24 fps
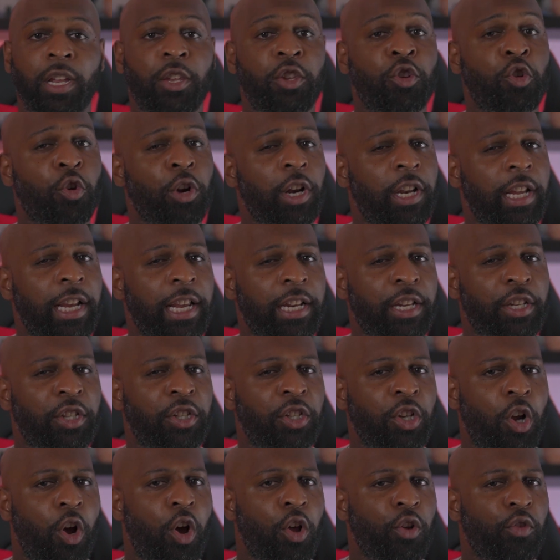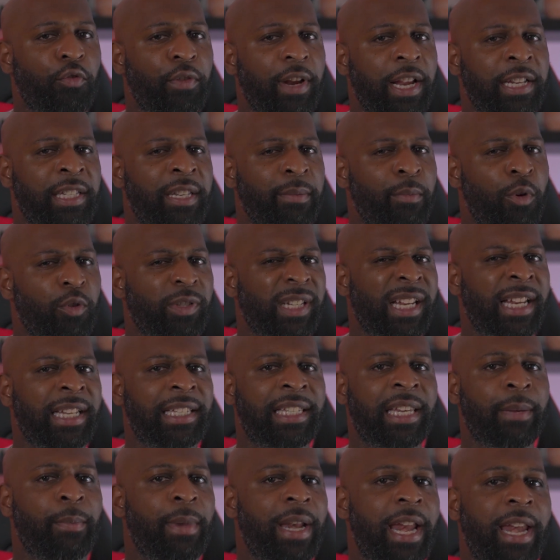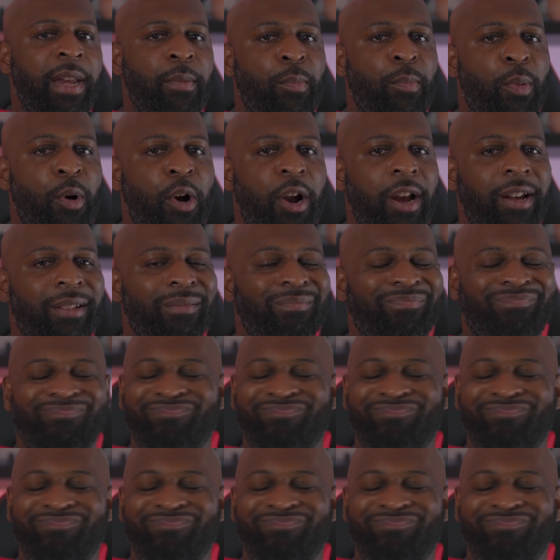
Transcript: you're gonna look at the soldering as the most intimidating part.